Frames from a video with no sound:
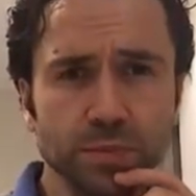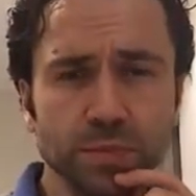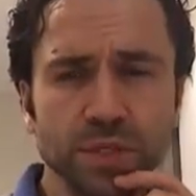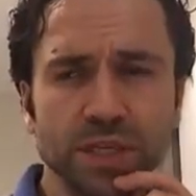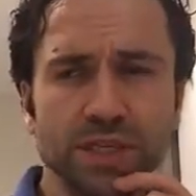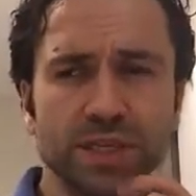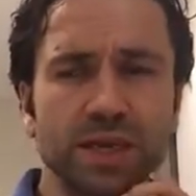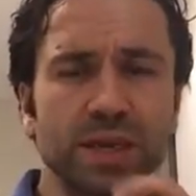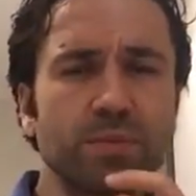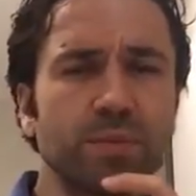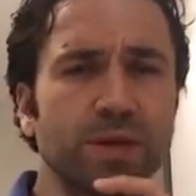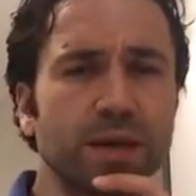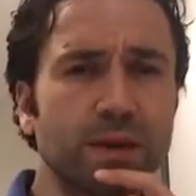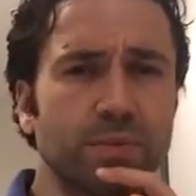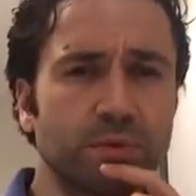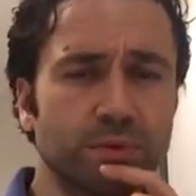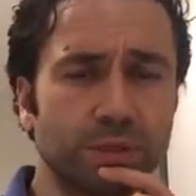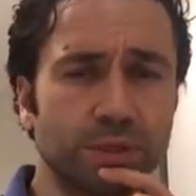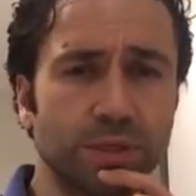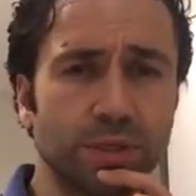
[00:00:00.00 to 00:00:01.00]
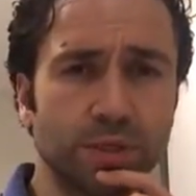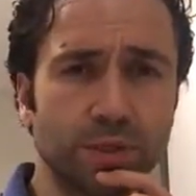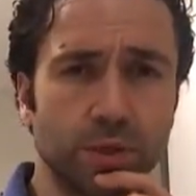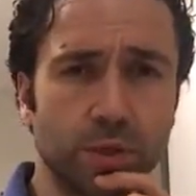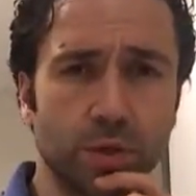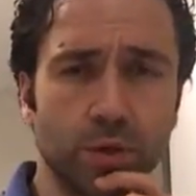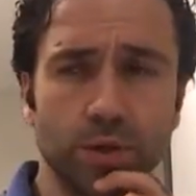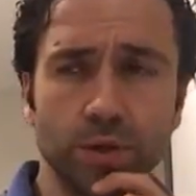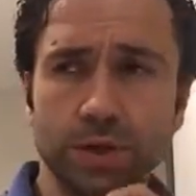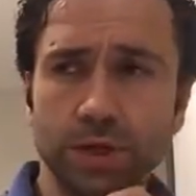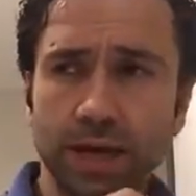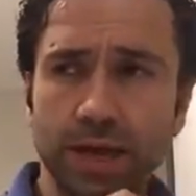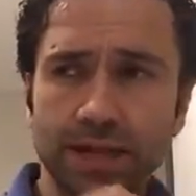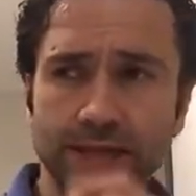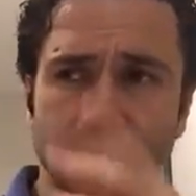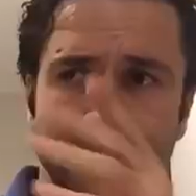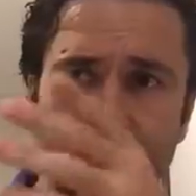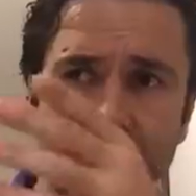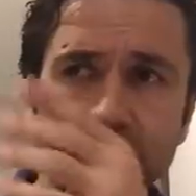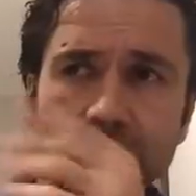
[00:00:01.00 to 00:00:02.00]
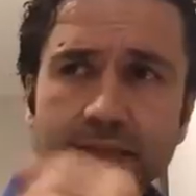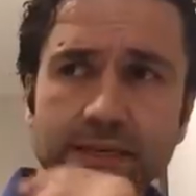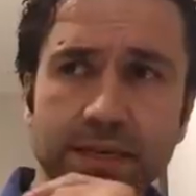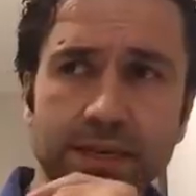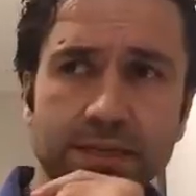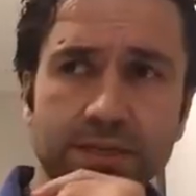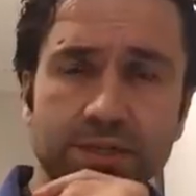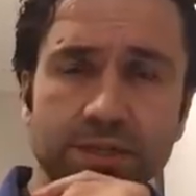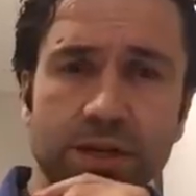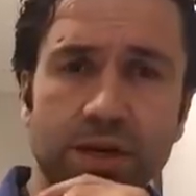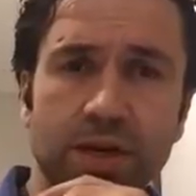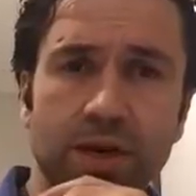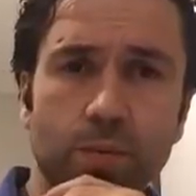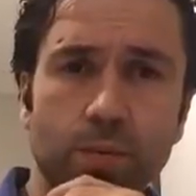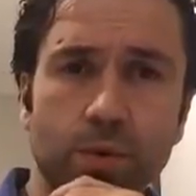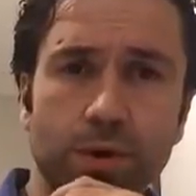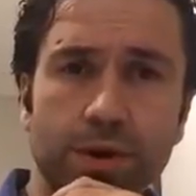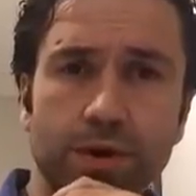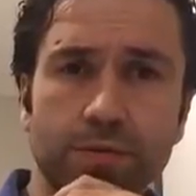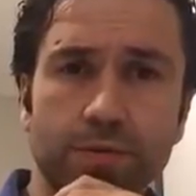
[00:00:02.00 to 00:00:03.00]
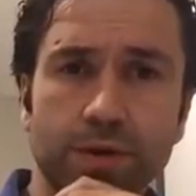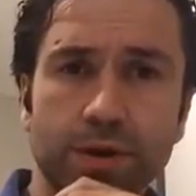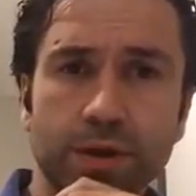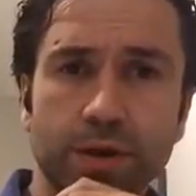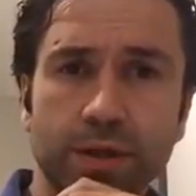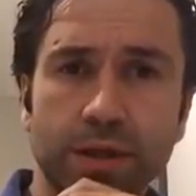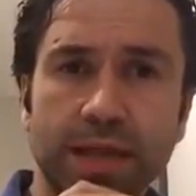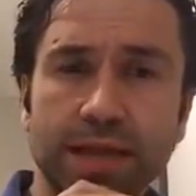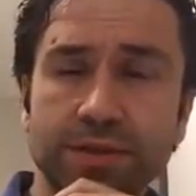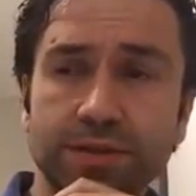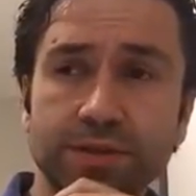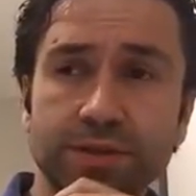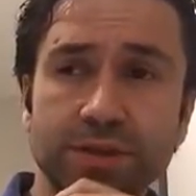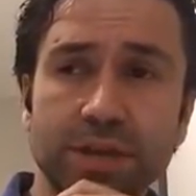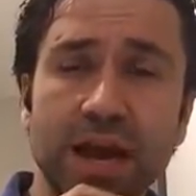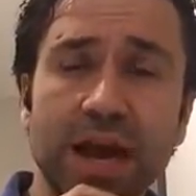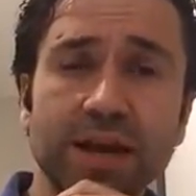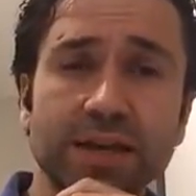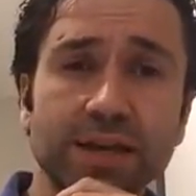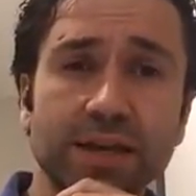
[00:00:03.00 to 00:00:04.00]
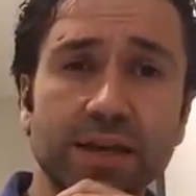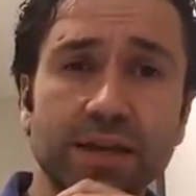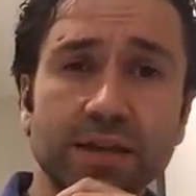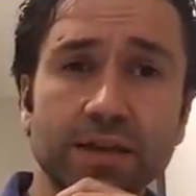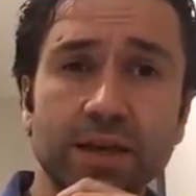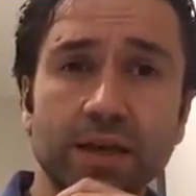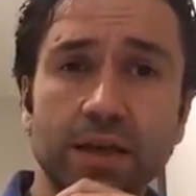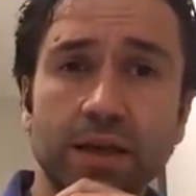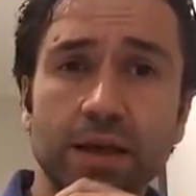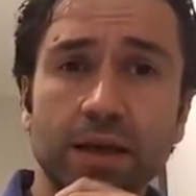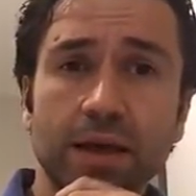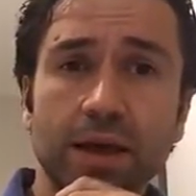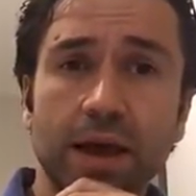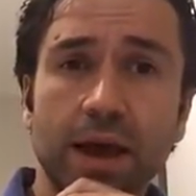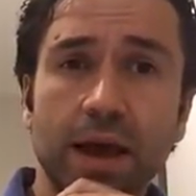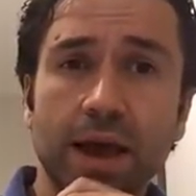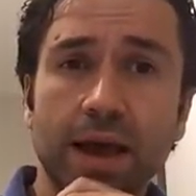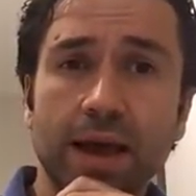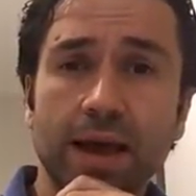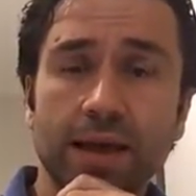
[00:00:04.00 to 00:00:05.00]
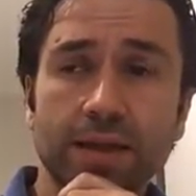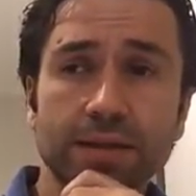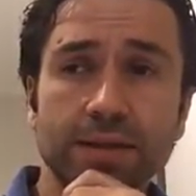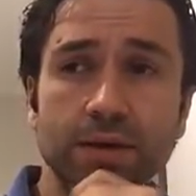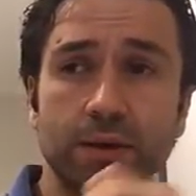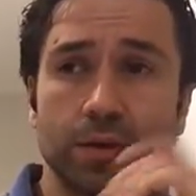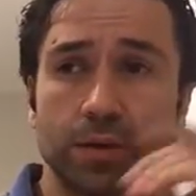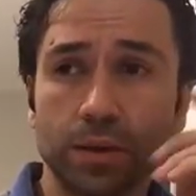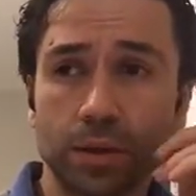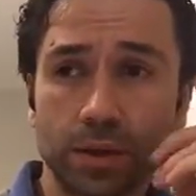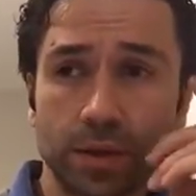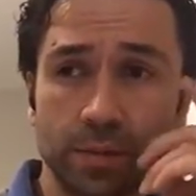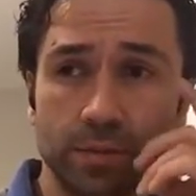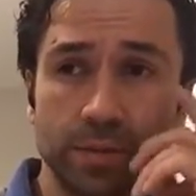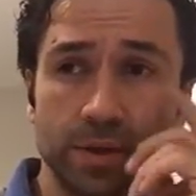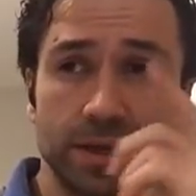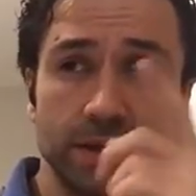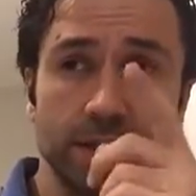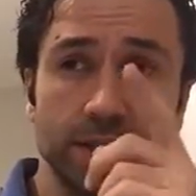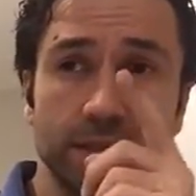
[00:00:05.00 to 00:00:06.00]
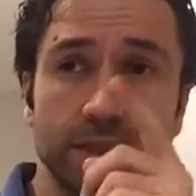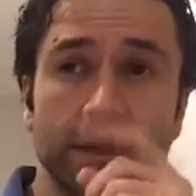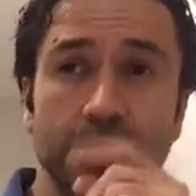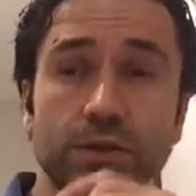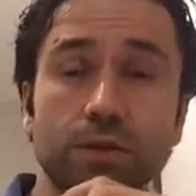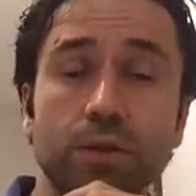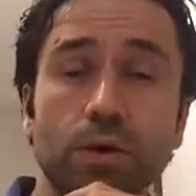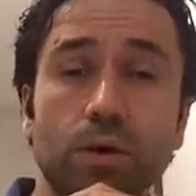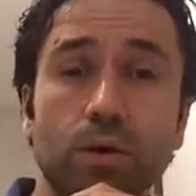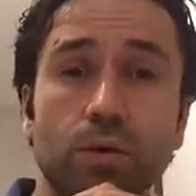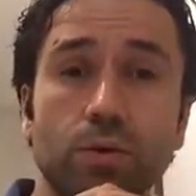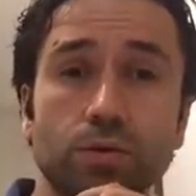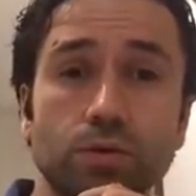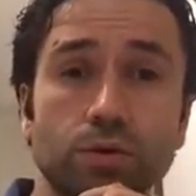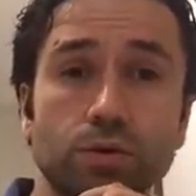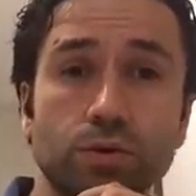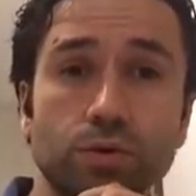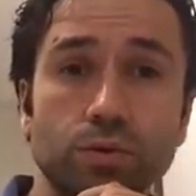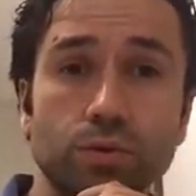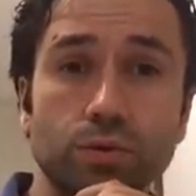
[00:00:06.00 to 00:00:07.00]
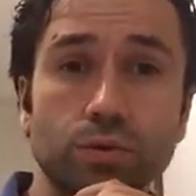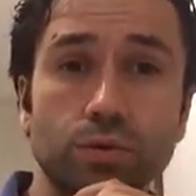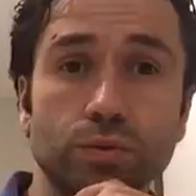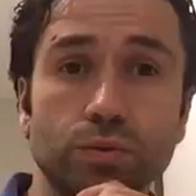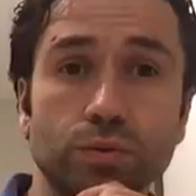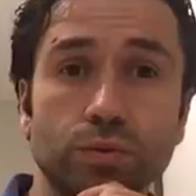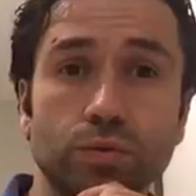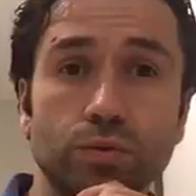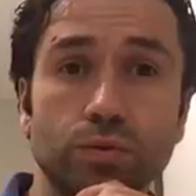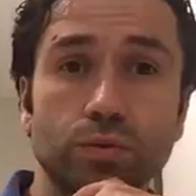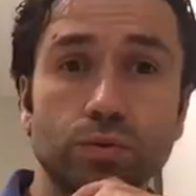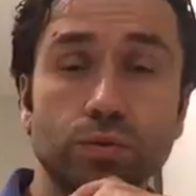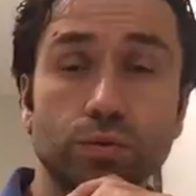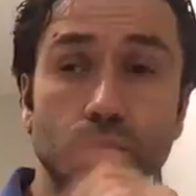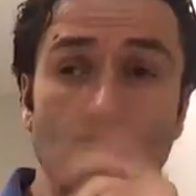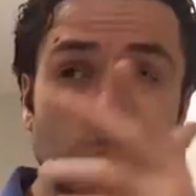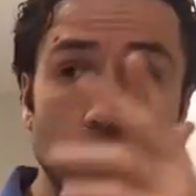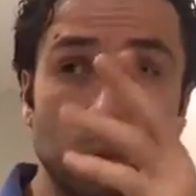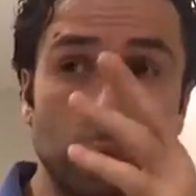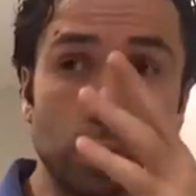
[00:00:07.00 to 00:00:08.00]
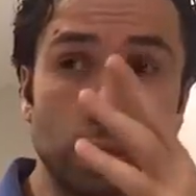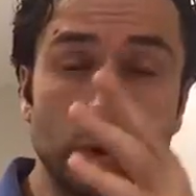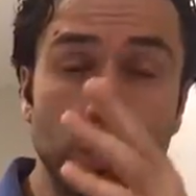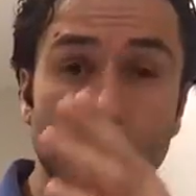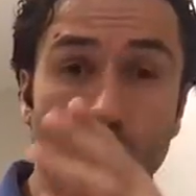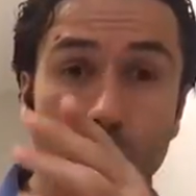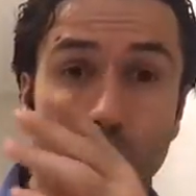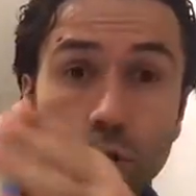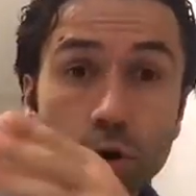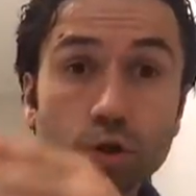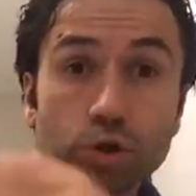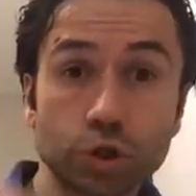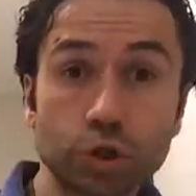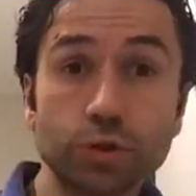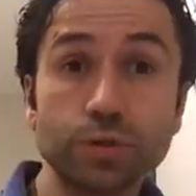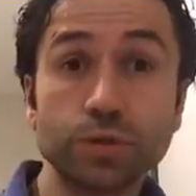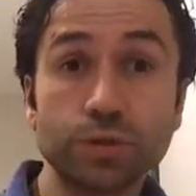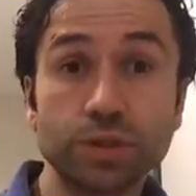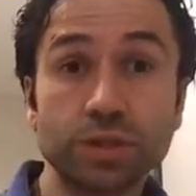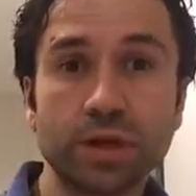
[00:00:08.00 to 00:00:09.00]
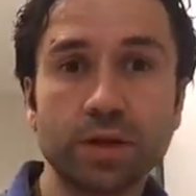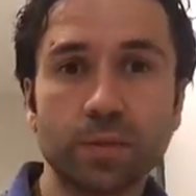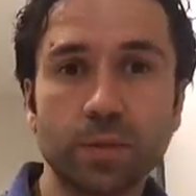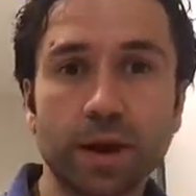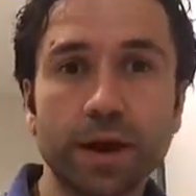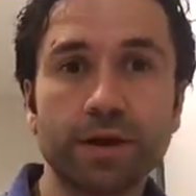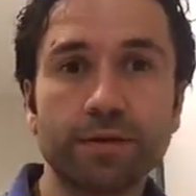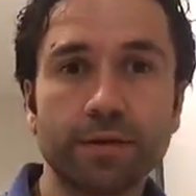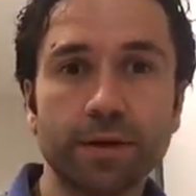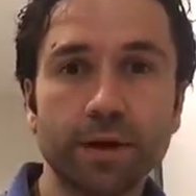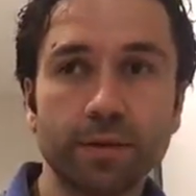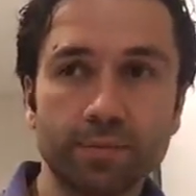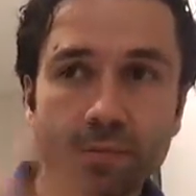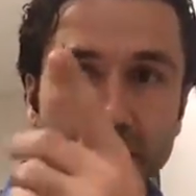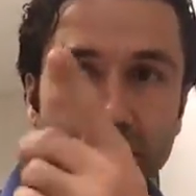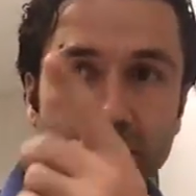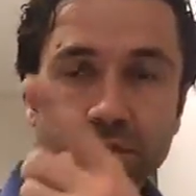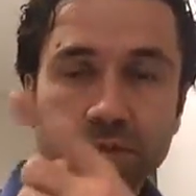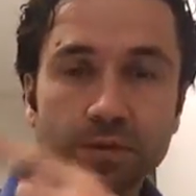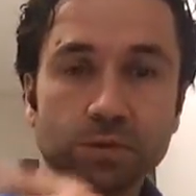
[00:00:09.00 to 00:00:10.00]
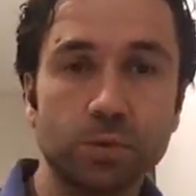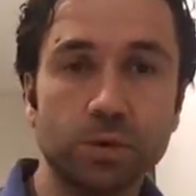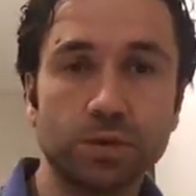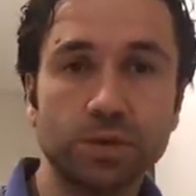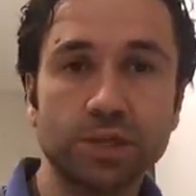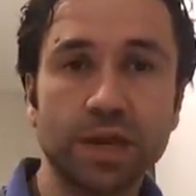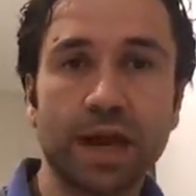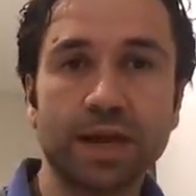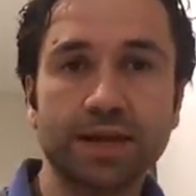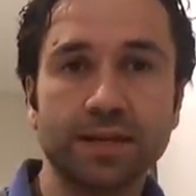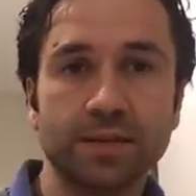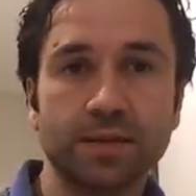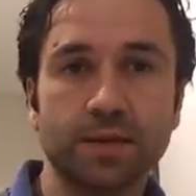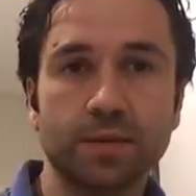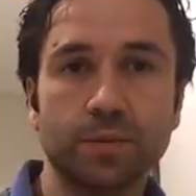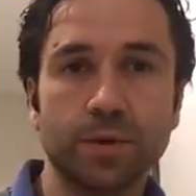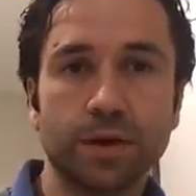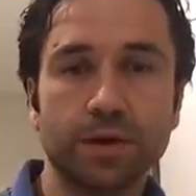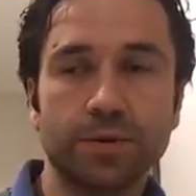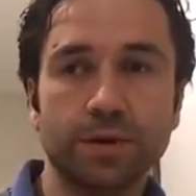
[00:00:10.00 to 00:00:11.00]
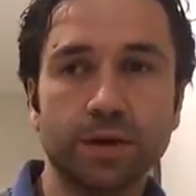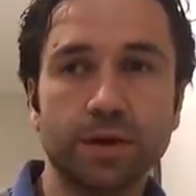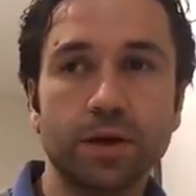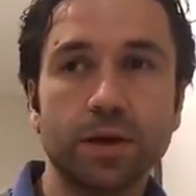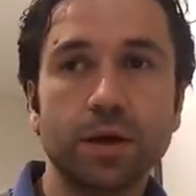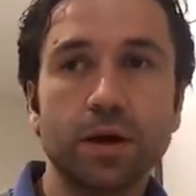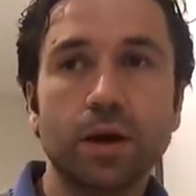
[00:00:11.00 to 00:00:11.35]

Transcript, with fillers: and they'll be able to look at a teenager wearing a leather jacket and they will immediately know to know what shoes they're wearing based on what jacket they're wearing.